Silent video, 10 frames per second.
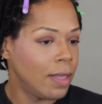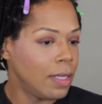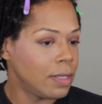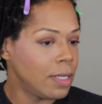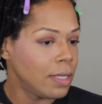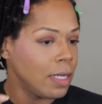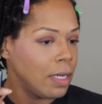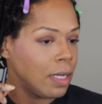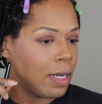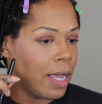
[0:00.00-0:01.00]
This
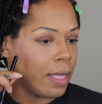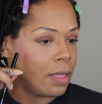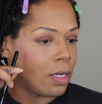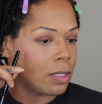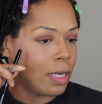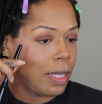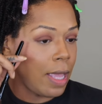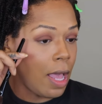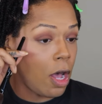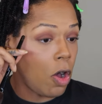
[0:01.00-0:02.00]
doesn't look like there's an,
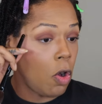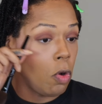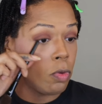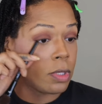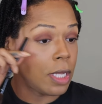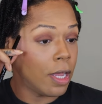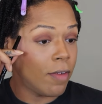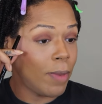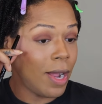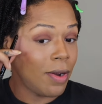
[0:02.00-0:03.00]
a whole
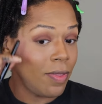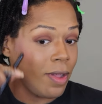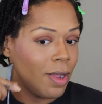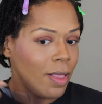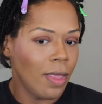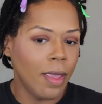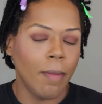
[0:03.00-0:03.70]
ton of powder there